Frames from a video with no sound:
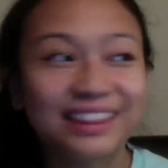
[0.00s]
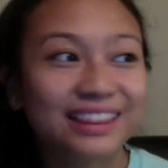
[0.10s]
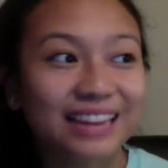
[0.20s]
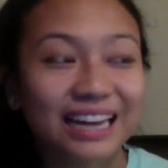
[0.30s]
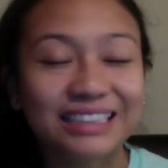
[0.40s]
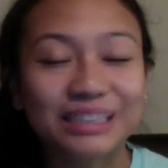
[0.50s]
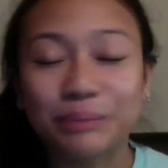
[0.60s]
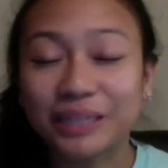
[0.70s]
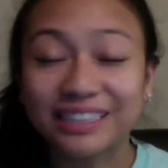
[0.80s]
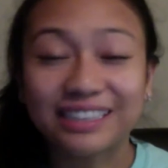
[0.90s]
that's
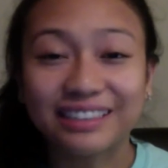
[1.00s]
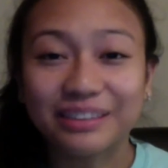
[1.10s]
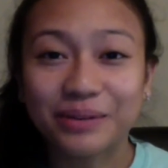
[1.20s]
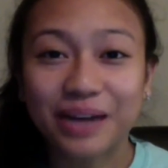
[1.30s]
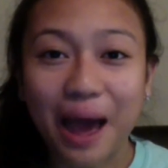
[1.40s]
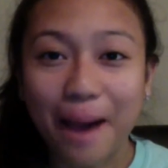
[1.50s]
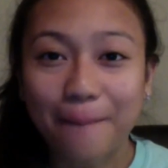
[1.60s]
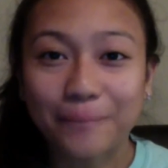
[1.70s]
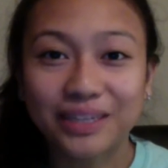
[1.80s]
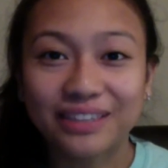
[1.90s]
basically what
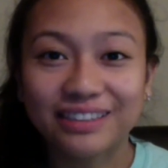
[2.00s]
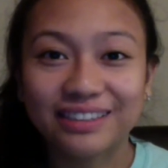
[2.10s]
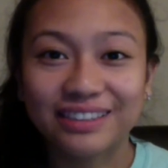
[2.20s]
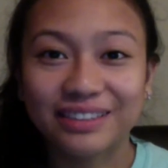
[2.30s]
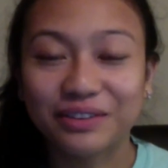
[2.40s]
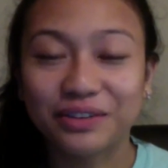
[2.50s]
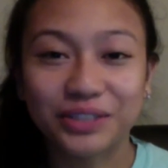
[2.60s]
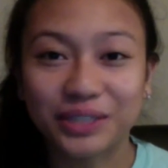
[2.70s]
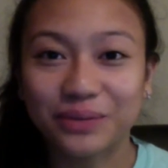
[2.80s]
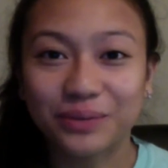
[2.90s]
happened
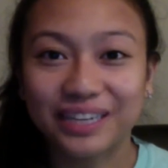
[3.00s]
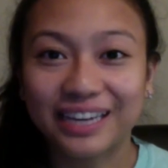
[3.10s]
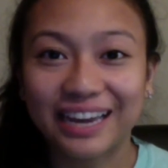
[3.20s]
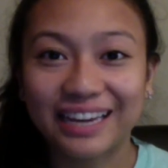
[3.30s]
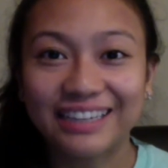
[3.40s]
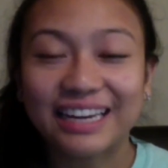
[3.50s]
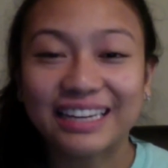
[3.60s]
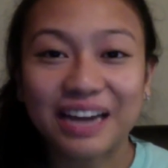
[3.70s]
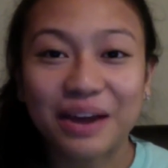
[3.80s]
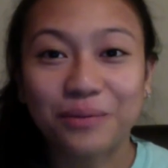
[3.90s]
during week 8,
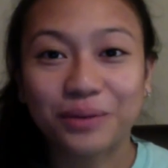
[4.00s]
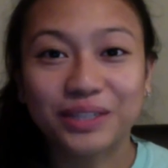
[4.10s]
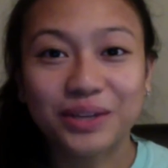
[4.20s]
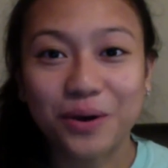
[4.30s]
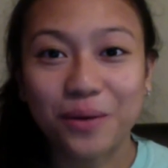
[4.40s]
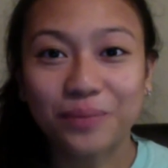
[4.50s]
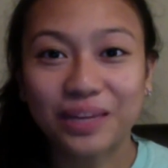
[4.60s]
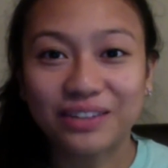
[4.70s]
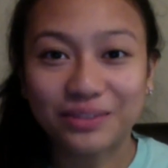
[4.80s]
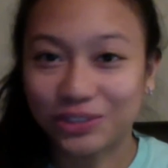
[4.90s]
and I really hope
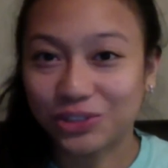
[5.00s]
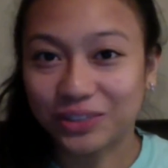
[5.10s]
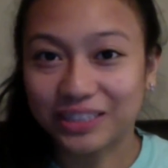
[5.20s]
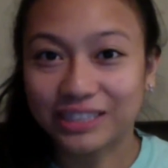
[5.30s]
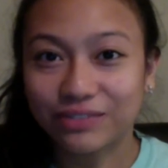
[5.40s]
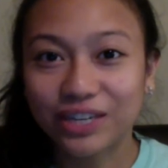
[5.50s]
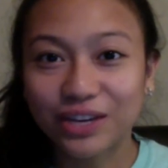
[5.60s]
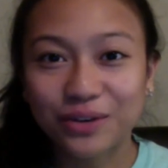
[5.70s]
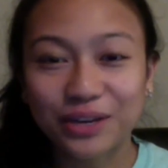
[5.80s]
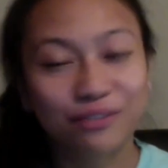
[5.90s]
that you enjoyed this
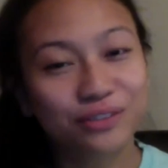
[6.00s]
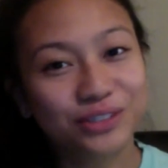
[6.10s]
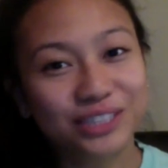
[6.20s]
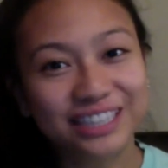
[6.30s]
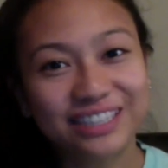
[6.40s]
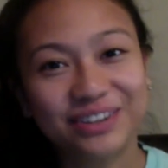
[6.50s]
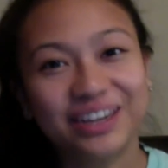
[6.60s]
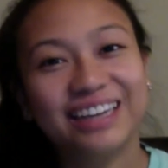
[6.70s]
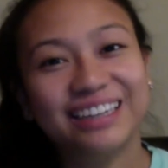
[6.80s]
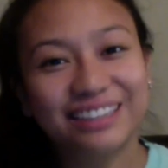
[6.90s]
video. If you did, go
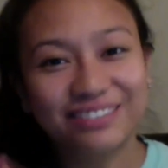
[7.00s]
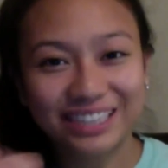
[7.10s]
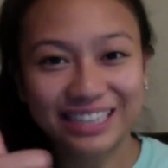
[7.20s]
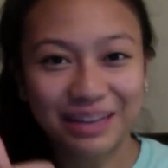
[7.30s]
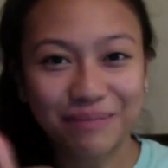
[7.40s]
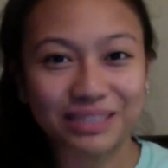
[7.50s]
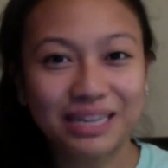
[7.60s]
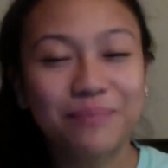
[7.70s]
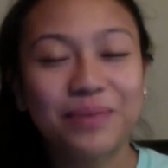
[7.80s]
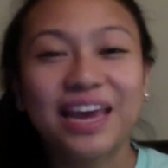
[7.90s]
ahead and give it a thumbs
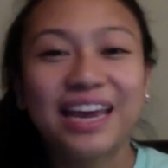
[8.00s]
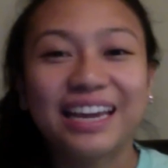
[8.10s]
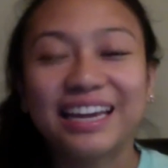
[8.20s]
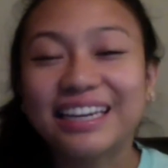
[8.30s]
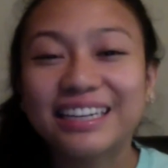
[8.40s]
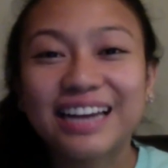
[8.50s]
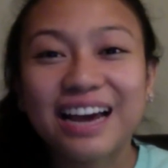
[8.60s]
up, and